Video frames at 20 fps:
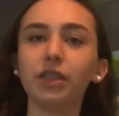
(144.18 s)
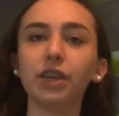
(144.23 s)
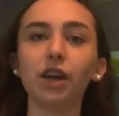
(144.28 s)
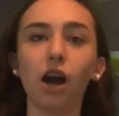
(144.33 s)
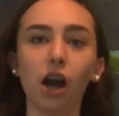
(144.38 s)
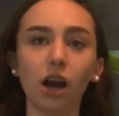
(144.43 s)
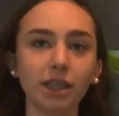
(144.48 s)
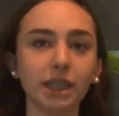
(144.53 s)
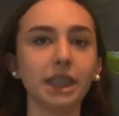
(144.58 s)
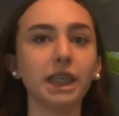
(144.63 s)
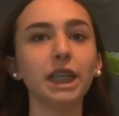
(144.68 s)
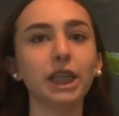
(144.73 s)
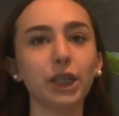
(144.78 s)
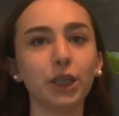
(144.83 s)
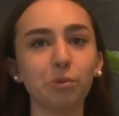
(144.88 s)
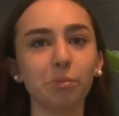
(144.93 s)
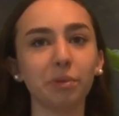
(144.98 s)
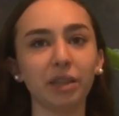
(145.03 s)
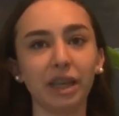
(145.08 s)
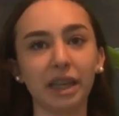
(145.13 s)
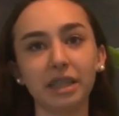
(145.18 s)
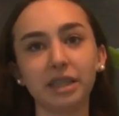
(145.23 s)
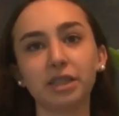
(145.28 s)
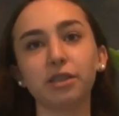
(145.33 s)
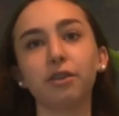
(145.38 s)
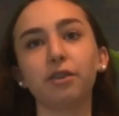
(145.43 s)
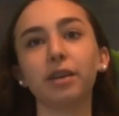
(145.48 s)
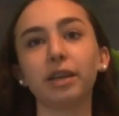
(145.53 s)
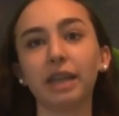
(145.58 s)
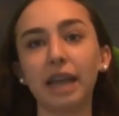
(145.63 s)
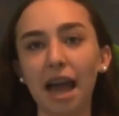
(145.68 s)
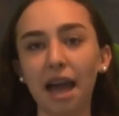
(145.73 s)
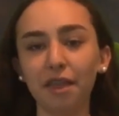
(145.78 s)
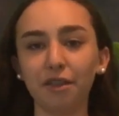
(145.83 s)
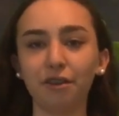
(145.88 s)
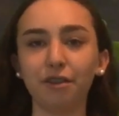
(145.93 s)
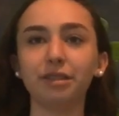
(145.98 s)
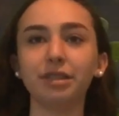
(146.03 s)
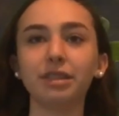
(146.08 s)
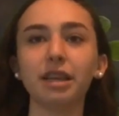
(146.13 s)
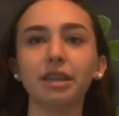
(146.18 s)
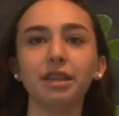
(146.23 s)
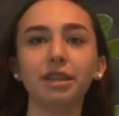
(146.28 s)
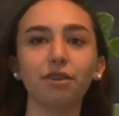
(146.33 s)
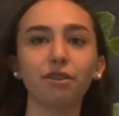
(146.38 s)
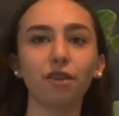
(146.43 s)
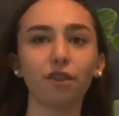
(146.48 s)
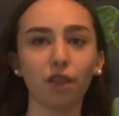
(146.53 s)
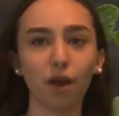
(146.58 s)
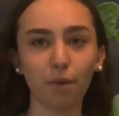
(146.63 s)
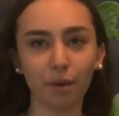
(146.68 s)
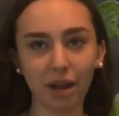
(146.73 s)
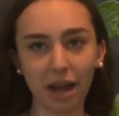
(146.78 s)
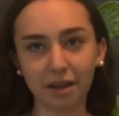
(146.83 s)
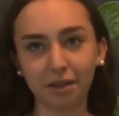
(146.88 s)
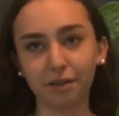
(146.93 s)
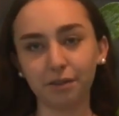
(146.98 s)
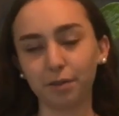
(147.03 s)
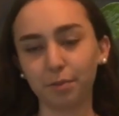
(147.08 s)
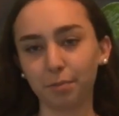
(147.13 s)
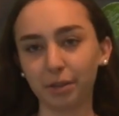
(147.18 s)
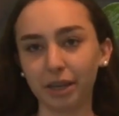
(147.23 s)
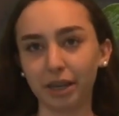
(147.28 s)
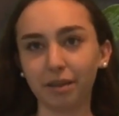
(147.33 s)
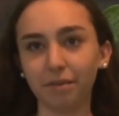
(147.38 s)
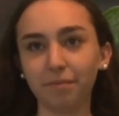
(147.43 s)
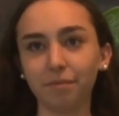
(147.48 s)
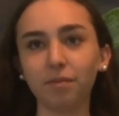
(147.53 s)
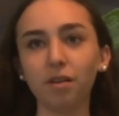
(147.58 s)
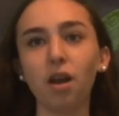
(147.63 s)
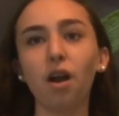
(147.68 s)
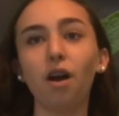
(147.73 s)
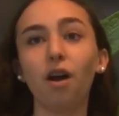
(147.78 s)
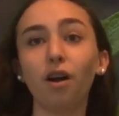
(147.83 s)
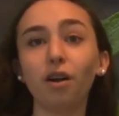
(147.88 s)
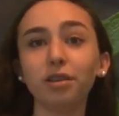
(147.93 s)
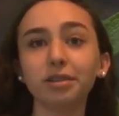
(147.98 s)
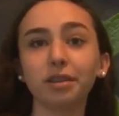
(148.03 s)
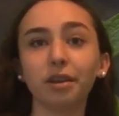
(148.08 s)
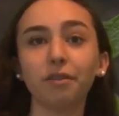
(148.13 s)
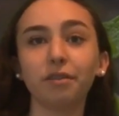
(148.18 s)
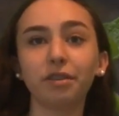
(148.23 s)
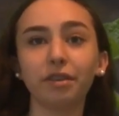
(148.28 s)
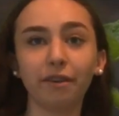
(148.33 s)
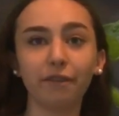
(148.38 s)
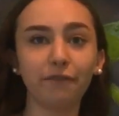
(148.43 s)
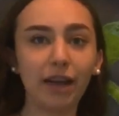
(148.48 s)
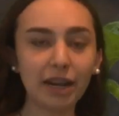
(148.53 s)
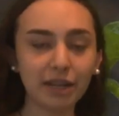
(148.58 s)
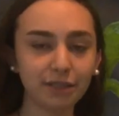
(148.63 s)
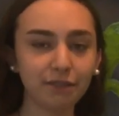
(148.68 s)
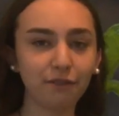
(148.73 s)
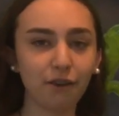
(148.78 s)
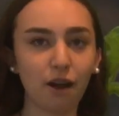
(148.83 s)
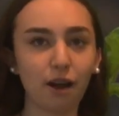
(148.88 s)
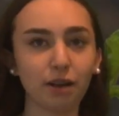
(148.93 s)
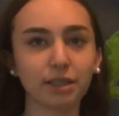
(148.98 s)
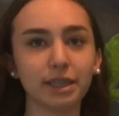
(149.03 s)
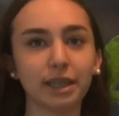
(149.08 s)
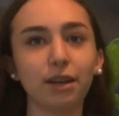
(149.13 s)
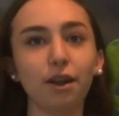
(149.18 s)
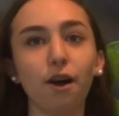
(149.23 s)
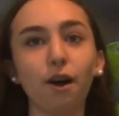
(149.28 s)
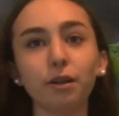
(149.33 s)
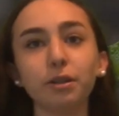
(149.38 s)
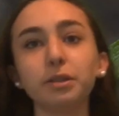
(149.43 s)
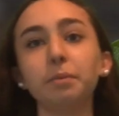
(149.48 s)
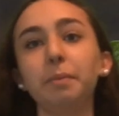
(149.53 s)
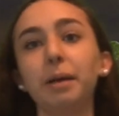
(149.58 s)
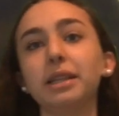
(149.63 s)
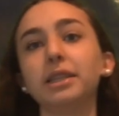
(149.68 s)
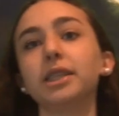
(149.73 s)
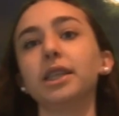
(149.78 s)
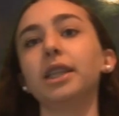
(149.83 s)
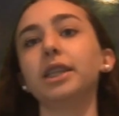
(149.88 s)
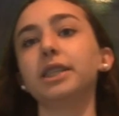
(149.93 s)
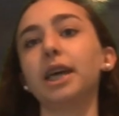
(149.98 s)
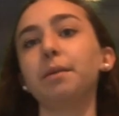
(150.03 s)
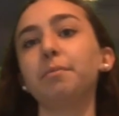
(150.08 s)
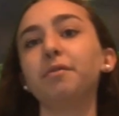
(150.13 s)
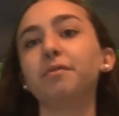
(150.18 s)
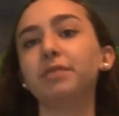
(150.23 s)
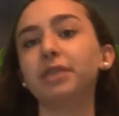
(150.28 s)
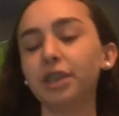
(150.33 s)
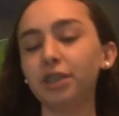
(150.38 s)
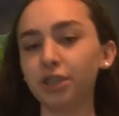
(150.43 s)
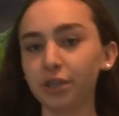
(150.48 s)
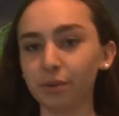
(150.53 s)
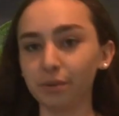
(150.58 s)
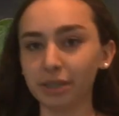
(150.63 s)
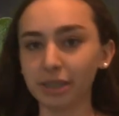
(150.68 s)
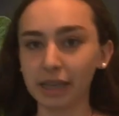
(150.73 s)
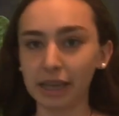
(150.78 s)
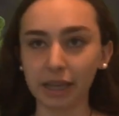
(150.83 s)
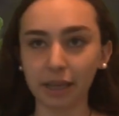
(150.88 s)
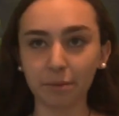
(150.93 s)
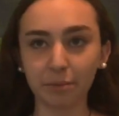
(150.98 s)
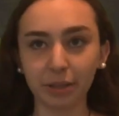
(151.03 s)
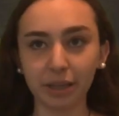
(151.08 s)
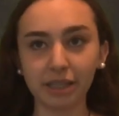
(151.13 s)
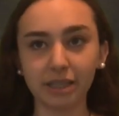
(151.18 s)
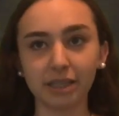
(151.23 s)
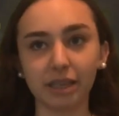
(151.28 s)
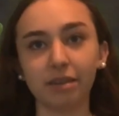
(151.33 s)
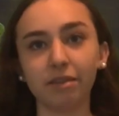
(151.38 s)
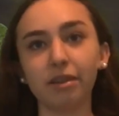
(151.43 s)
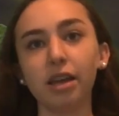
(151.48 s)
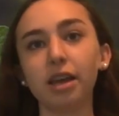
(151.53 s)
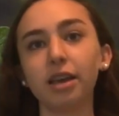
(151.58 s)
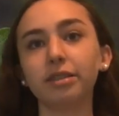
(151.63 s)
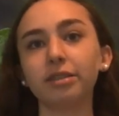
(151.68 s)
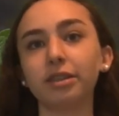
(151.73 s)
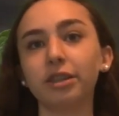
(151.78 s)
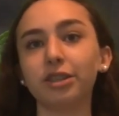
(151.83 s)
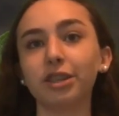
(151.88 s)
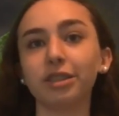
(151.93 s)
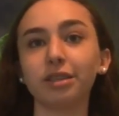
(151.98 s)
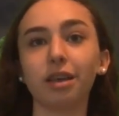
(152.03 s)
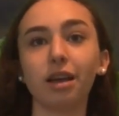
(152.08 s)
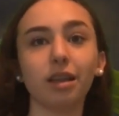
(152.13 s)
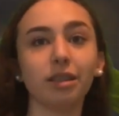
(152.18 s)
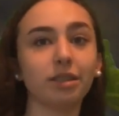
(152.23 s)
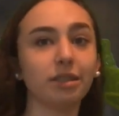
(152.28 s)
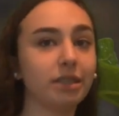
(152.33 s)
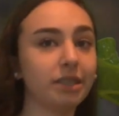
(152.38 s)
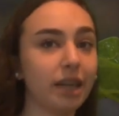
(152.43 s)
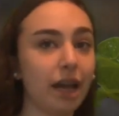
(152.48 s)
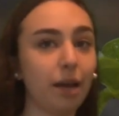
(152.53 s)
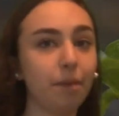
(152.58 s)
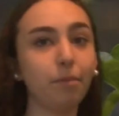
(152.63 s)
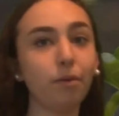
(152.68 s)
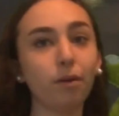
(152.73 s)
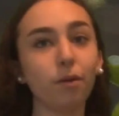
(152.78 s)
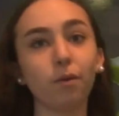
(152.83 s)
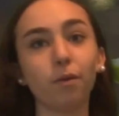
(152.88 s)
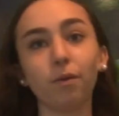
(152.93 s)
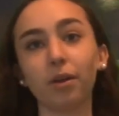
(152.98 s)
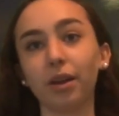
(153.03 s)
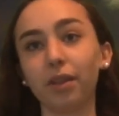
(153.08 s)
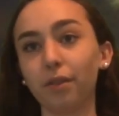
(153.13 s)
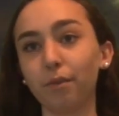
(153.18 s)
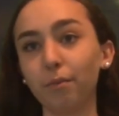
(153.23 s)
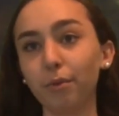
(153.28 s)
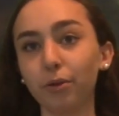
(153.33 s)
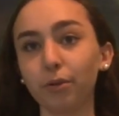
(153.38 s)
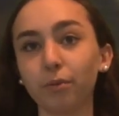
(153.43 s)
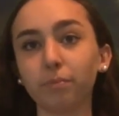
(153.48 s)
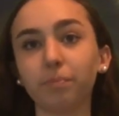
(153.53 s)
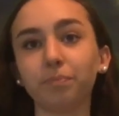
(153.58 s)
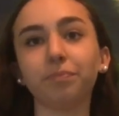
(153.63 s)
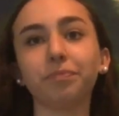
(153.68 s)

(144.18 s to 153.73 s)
The auxin accumulates or gathers near the lower end of the plant. Also, the effect of auxin all depends on the type of tissue it's taking place in, such as a stem or in the root.